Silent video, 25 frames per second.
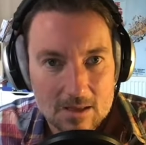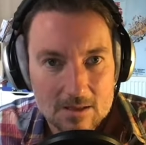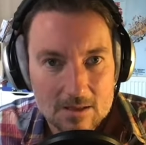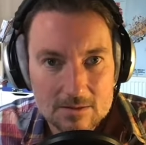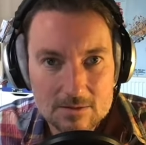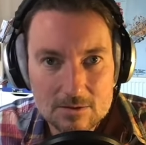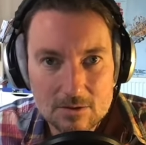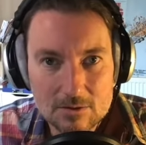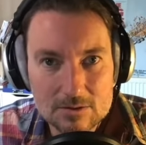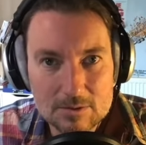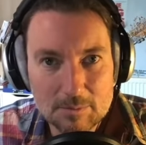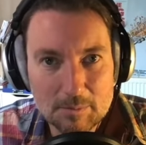
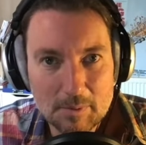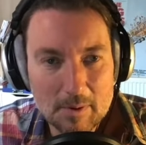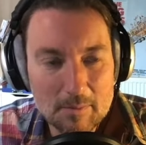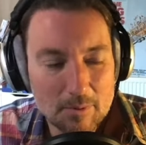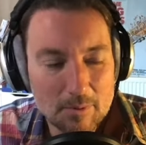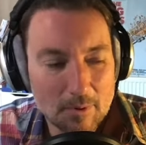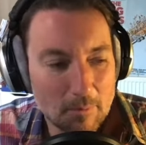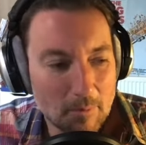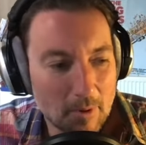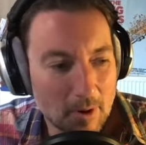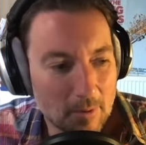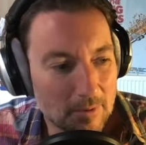Dr.
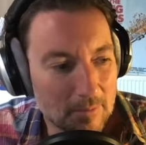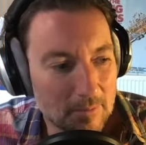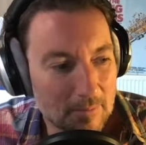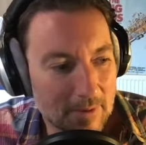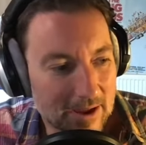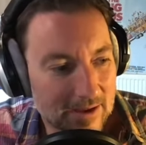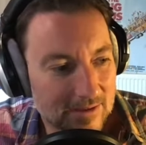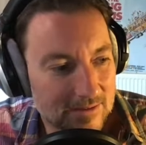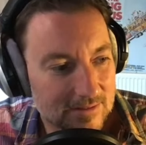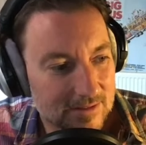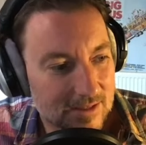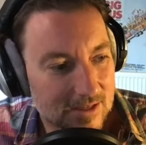Pimple Popper,
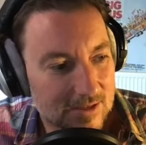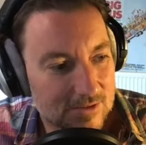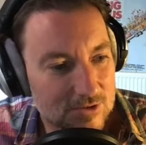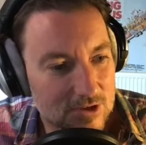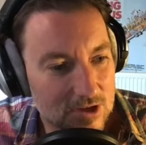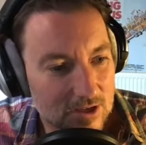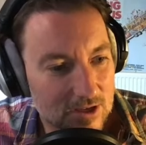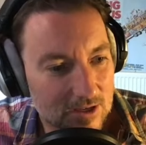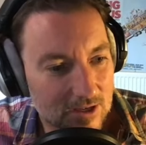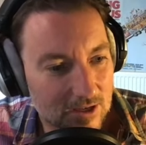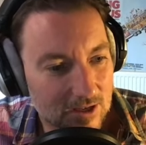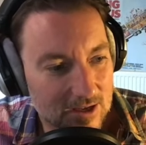man. It's
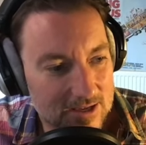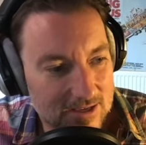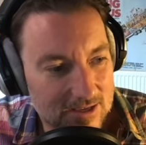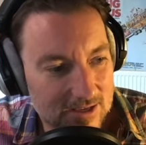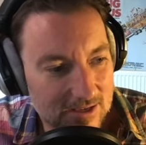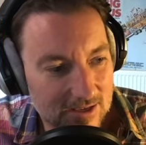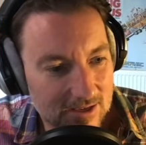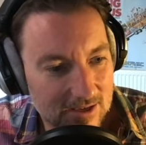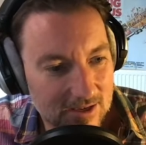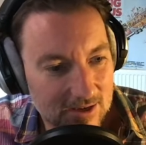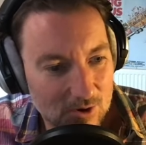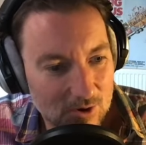like
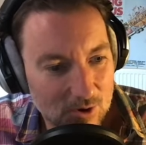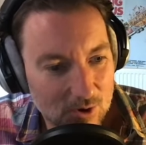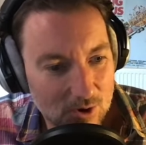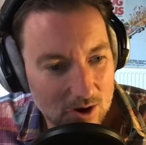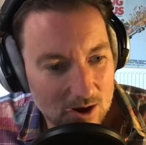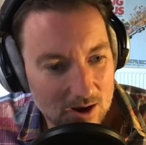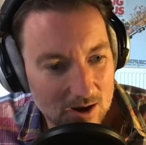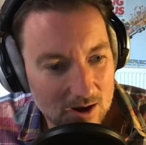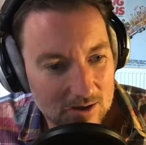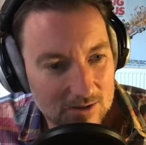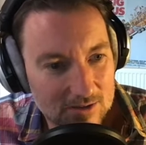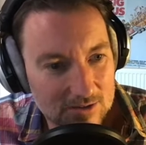
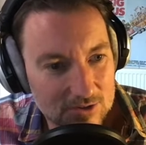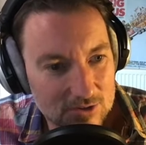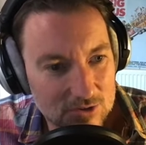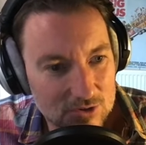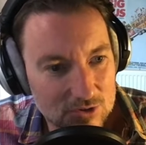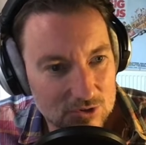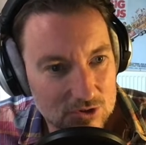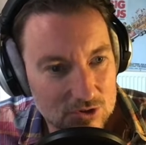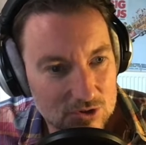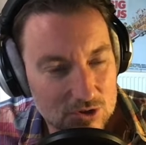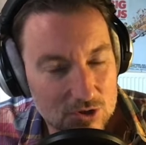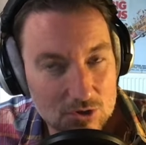
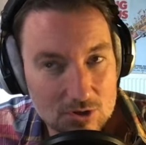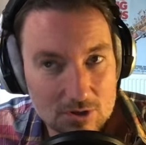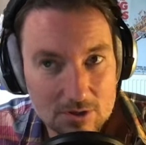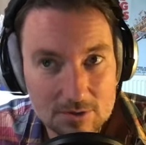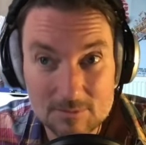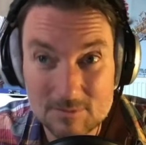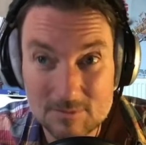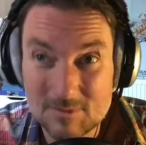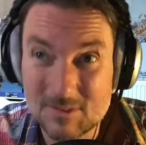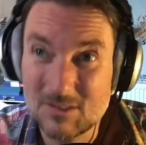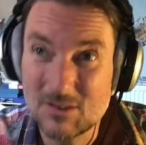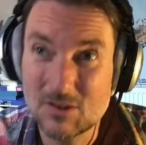you
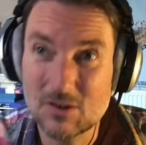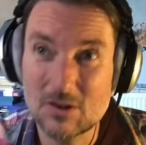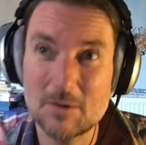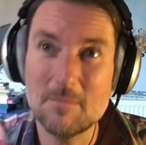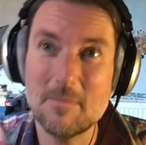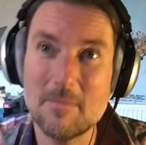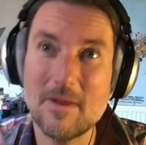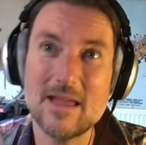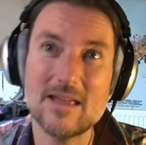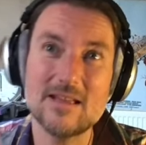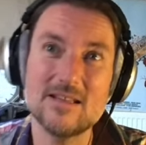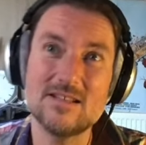could have
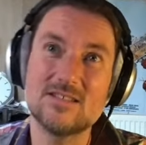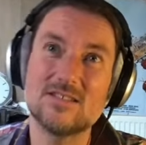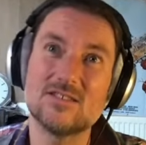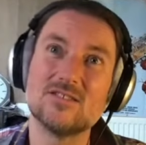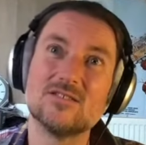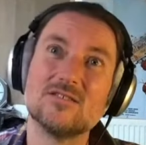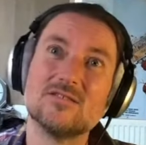made